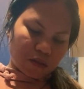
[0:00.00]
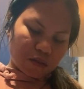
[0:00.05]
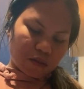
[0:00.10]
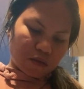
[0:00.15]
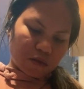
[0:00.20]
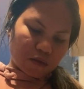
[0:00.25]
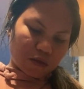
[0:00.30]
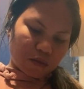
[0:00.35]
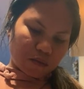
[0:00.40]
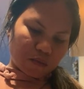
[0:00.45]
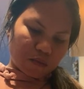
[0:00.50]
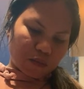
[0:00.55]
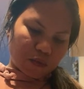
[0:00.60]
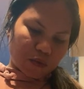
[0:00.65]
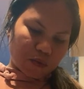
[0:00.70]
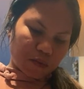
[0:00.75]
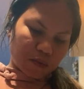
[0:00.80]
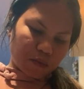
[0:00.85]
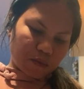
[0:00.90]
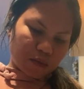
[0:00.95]
you can
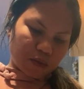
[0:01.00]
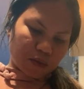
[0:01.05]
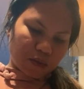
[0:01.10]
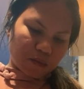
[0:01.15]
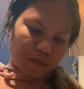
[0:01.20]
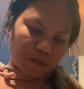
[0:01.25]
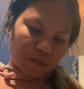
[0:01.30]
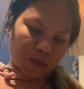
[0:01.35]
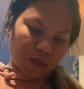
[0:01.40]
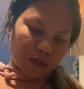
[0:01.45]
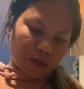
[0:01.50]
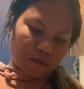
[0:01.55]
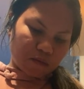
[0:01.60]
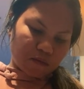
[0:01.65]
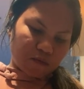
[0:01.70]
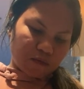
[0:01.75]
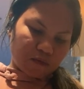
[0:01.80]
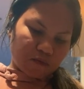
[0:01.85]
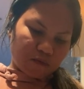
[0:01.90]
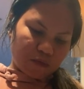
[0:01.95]
probably make
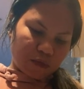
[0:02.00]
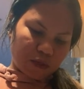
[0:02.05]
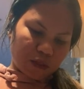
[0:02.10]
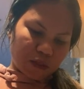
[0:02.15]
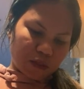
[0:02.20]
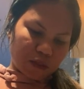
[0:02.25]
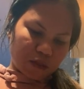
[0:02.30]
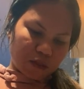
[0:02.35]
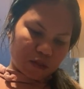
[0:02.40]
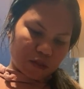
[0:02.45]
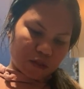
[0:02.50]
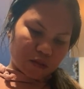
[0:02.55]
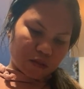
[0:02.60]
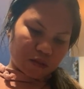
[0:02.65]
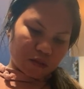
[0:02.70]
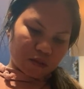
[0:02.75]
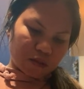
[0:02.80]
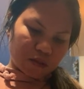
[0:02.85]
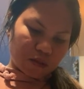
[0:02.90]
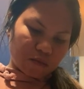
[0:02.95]
15
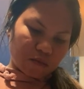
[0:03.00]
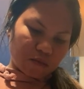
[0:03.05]
tea